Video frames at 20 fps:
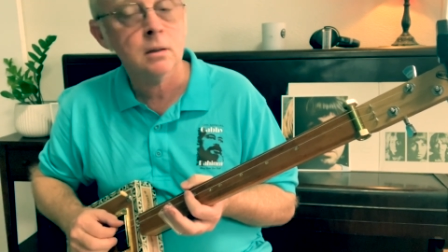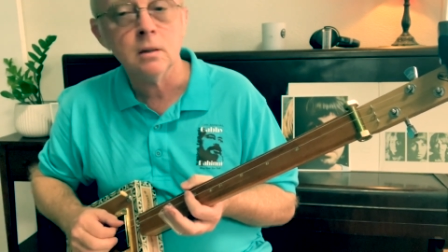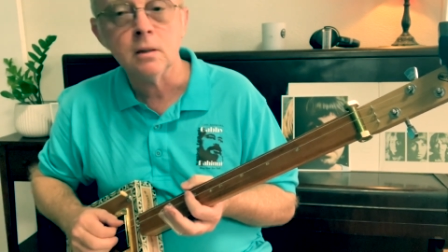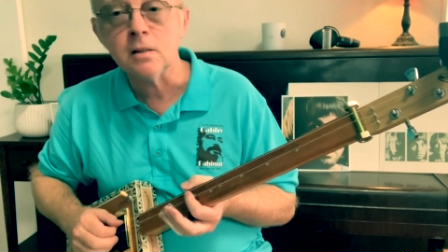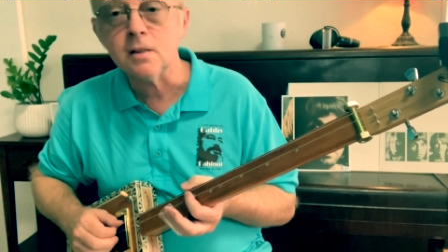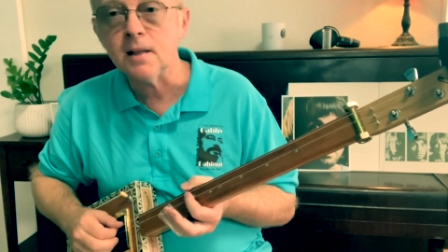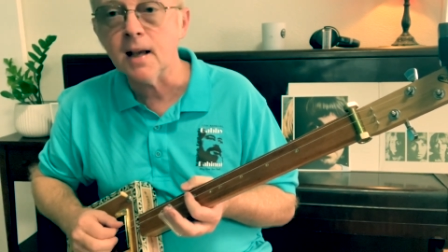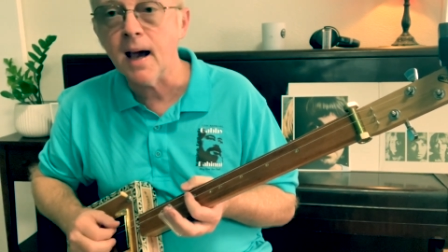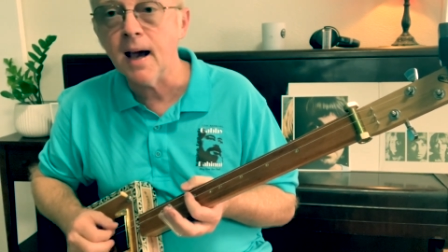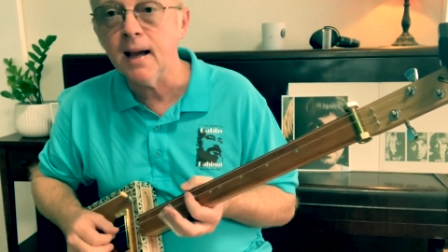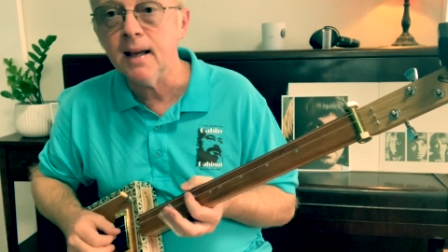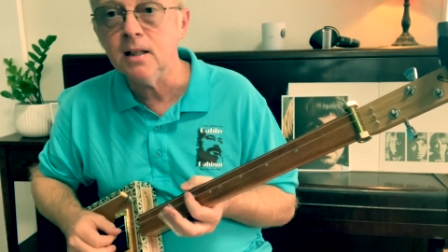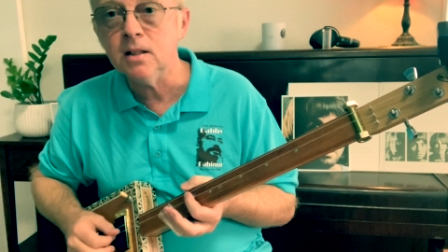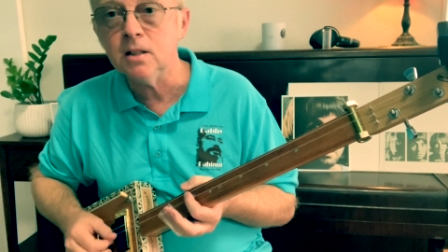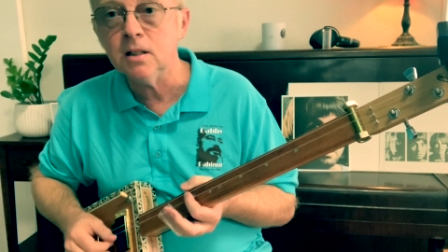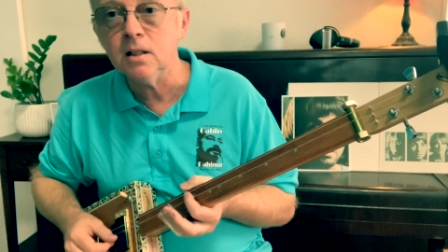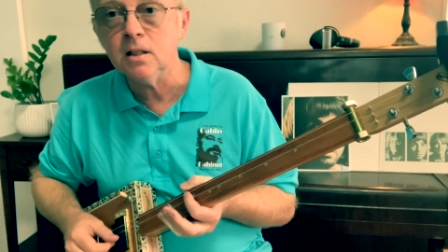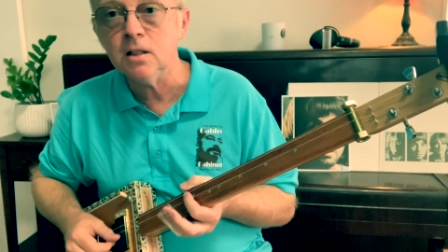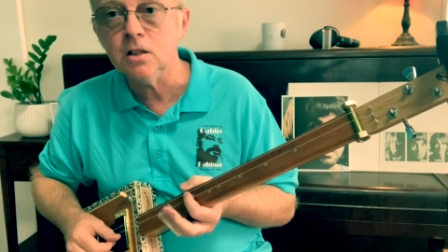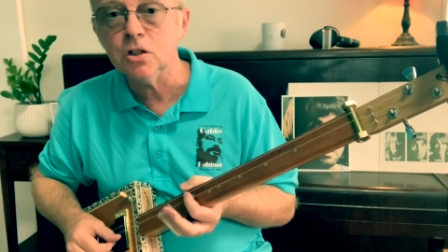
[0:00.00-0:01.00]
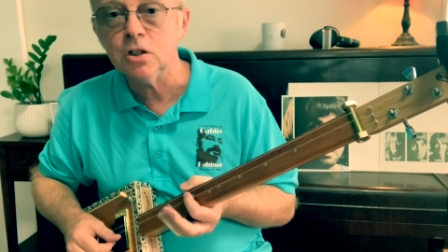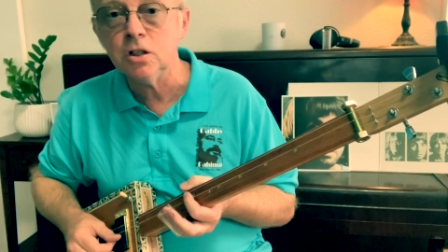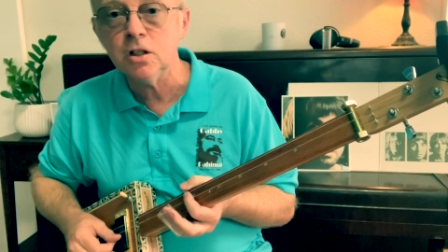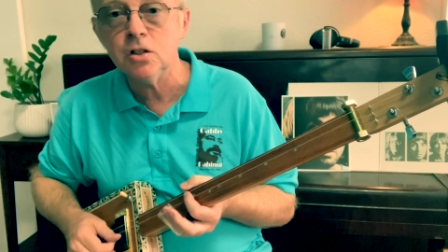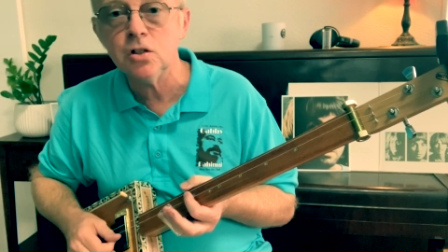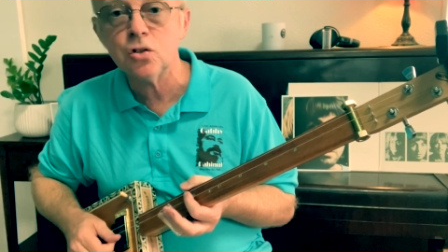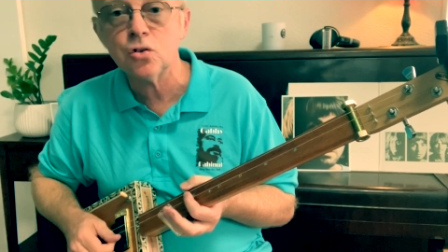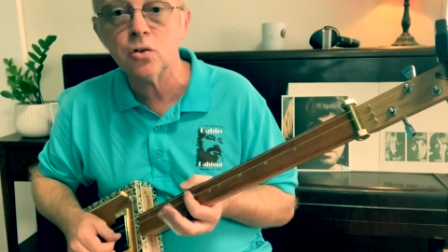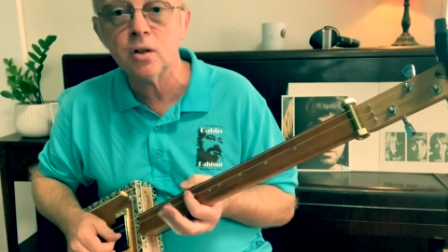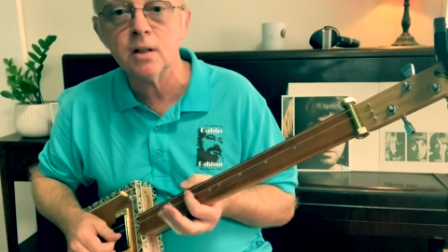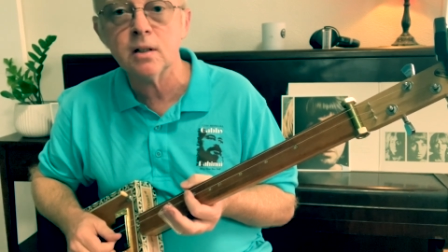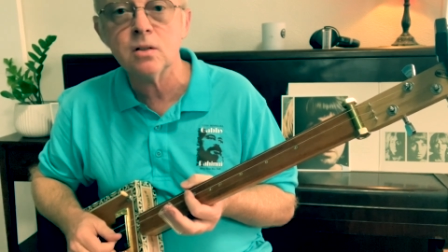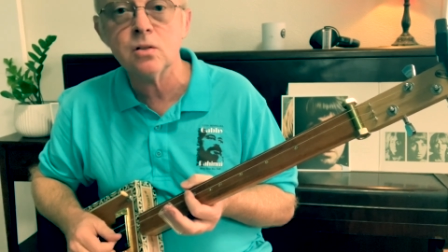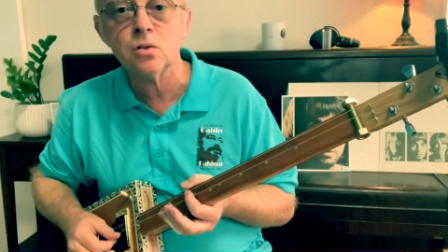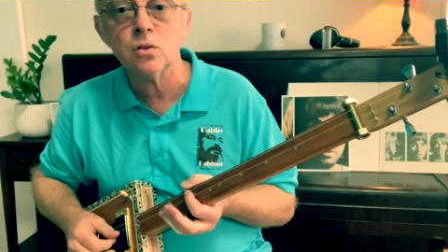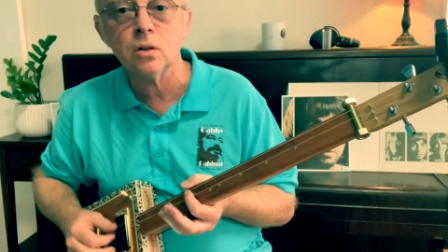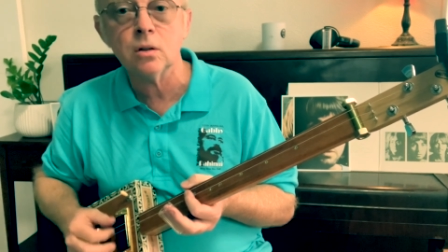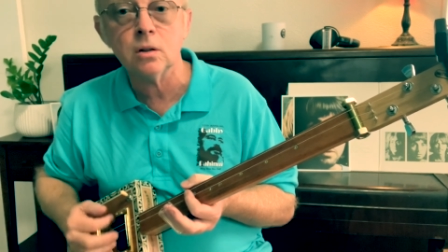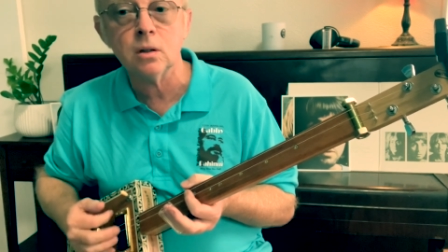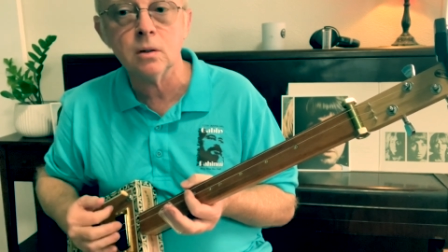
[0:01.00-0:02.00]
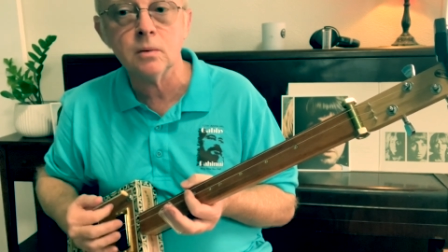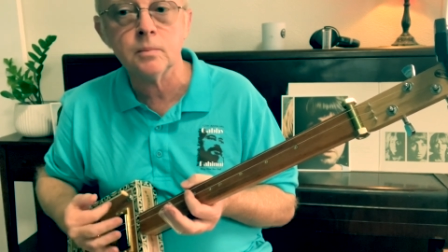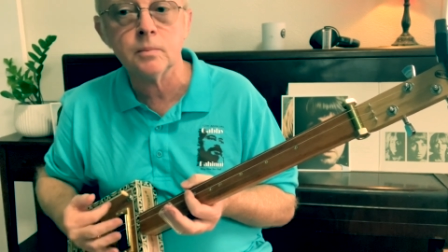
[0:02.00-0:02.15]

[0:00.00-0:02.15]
It's the A, D, G strings on a